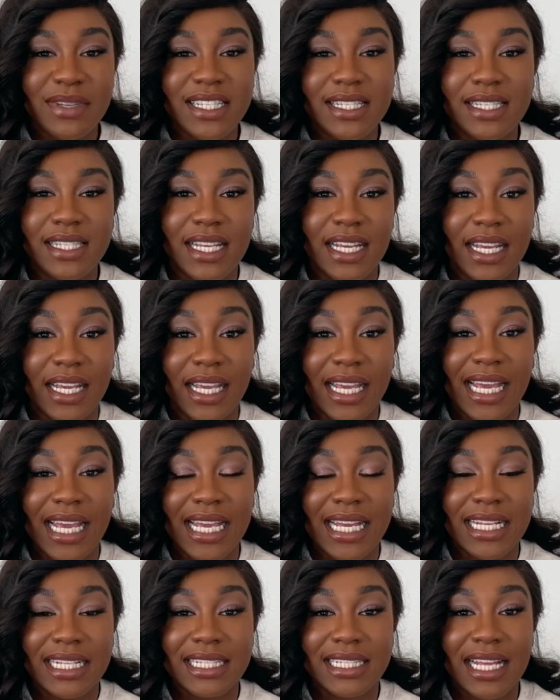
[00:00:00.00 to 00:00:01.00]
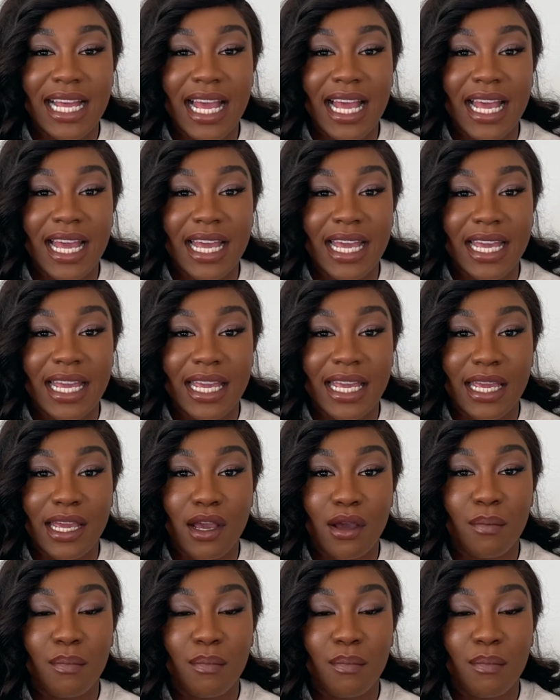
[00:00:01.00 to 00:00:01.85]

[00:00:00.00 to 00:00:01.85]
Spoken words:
C is a